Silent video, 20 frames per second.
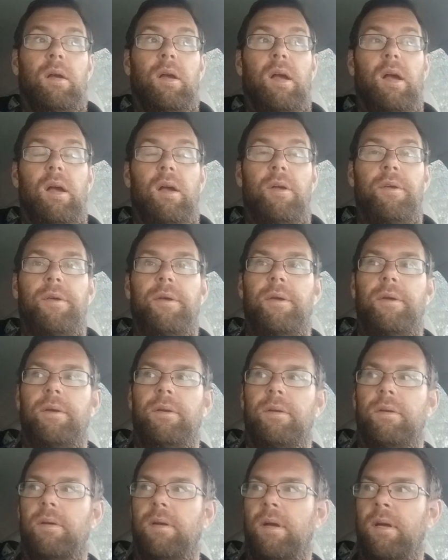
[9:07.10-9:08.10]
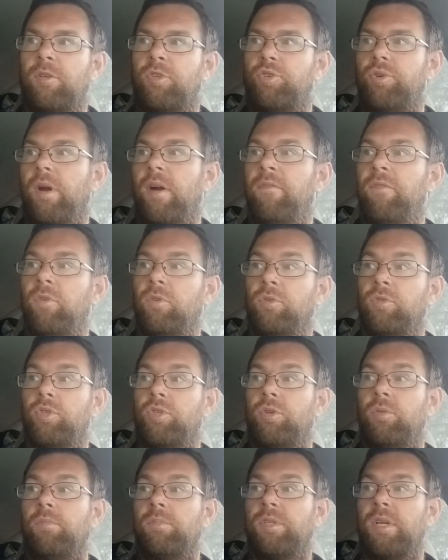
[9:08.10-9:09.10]
I travelled
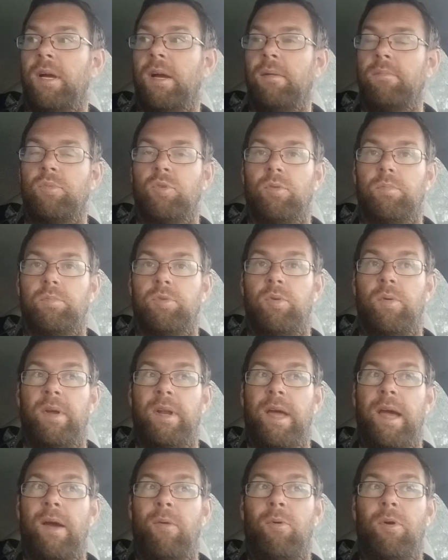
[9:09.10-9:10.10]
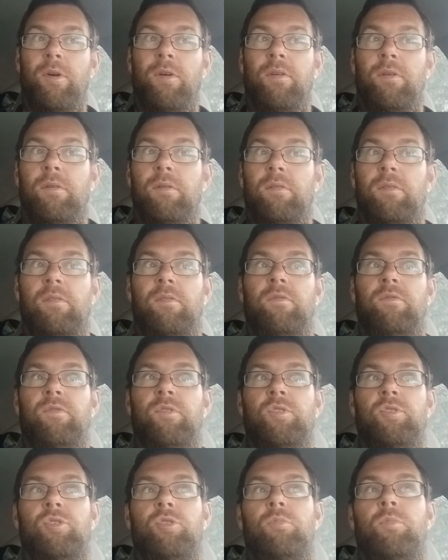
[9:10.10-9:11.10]
sometimes up to an hour
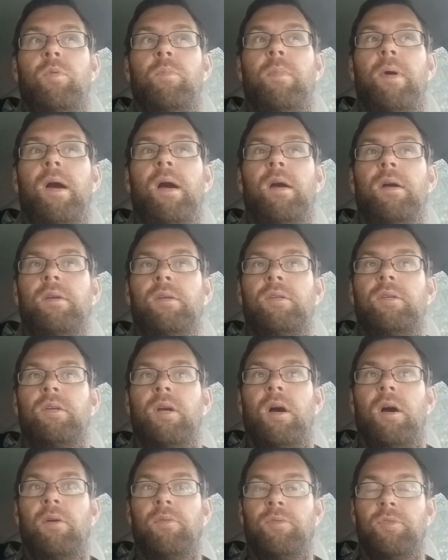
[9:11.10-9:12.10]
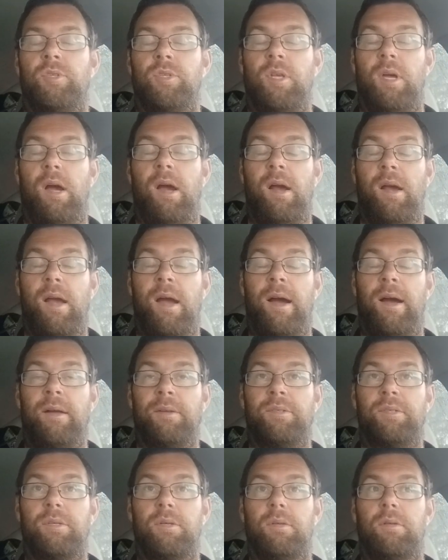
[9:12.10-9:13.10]
for some of my gardens that I
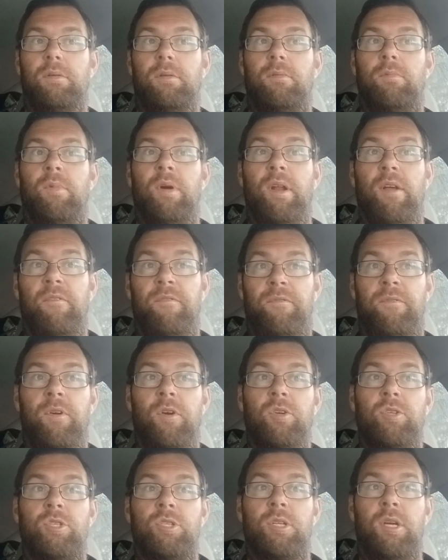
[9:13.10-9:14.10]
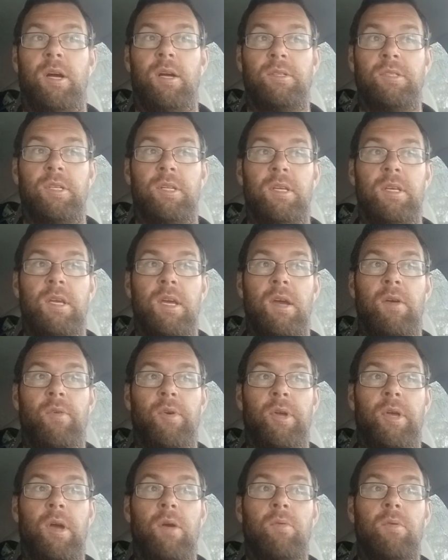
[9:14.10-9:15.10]
had when I first started a year
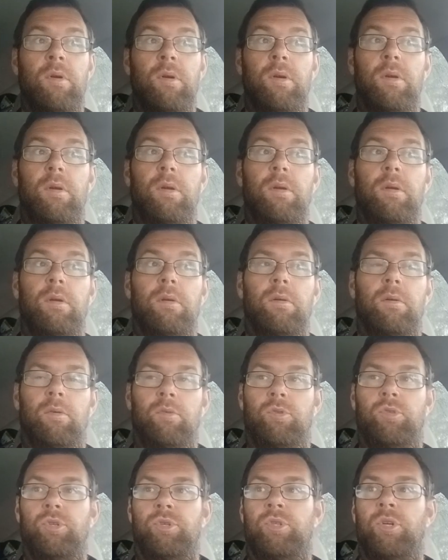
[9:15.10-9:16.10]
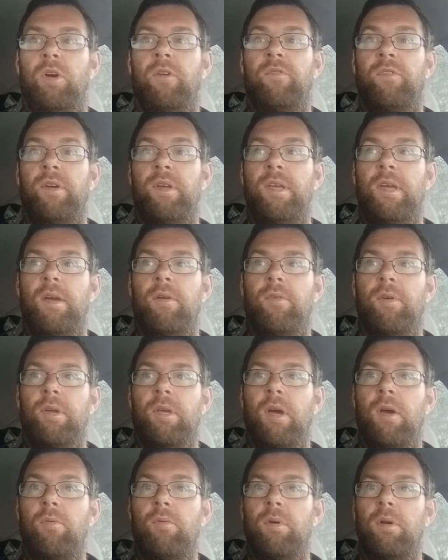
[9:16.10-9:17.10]
ago, or just over a year
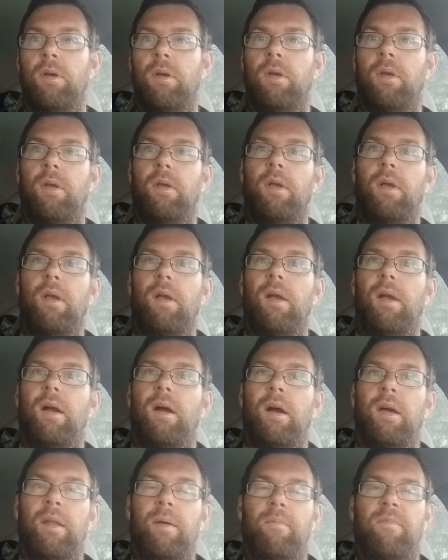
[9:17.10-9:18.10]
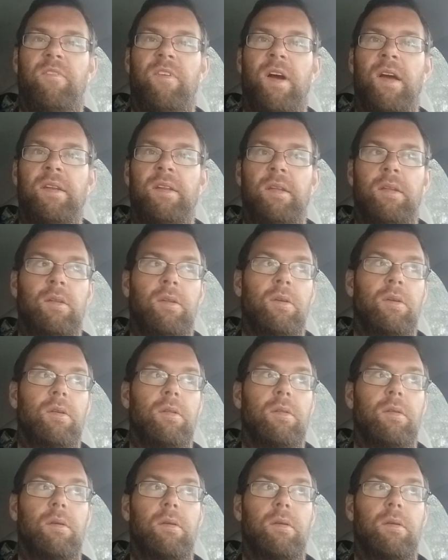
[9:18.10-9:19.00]
ago, and I'm finding that